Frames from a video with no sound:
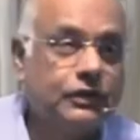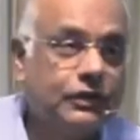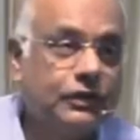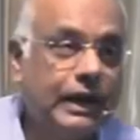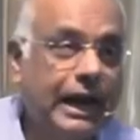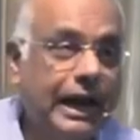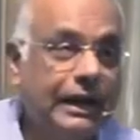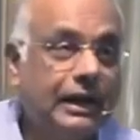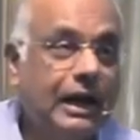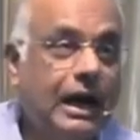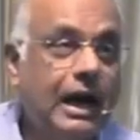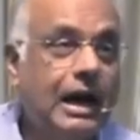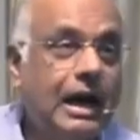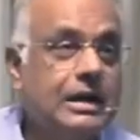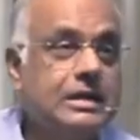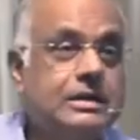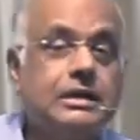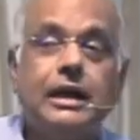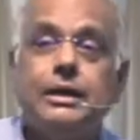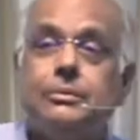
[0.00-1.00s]
had a hard
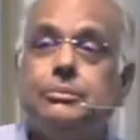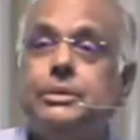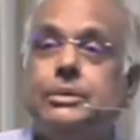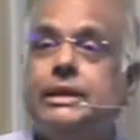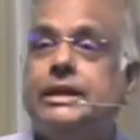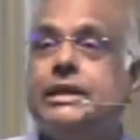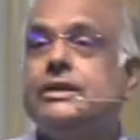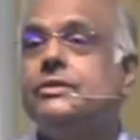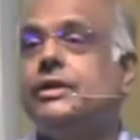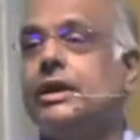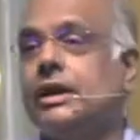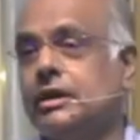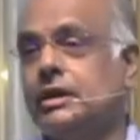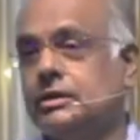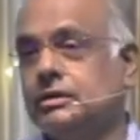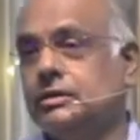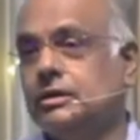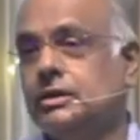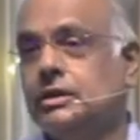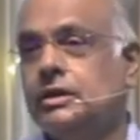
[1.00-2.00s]
time believing
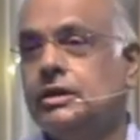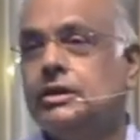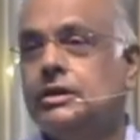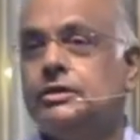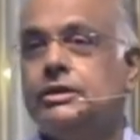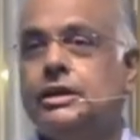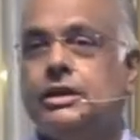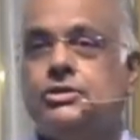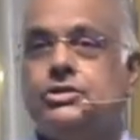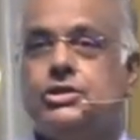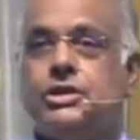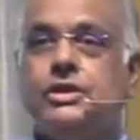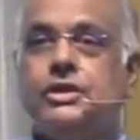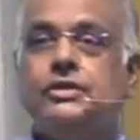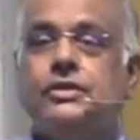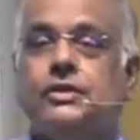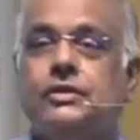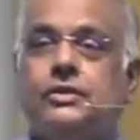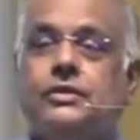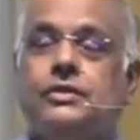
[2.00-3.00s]
that
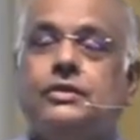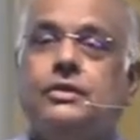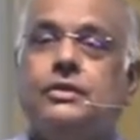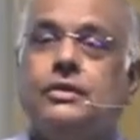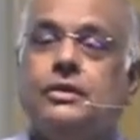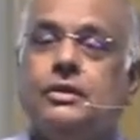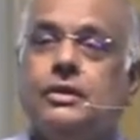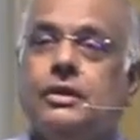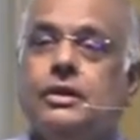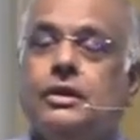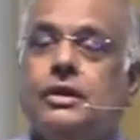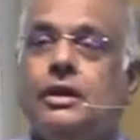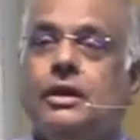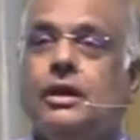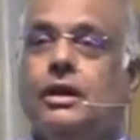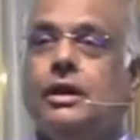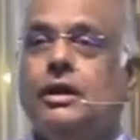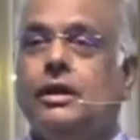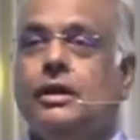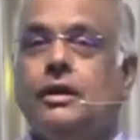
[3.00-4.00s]
Jesus
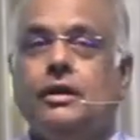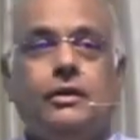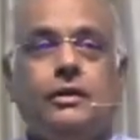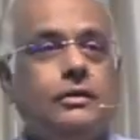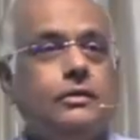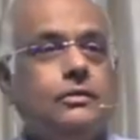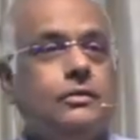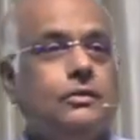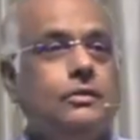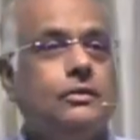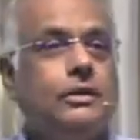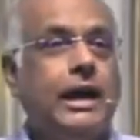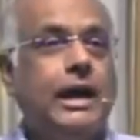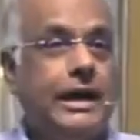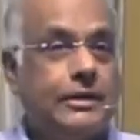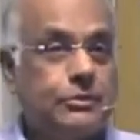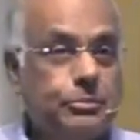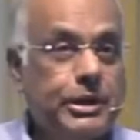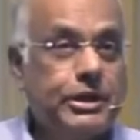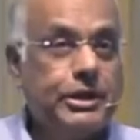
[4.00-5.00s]
uh, had been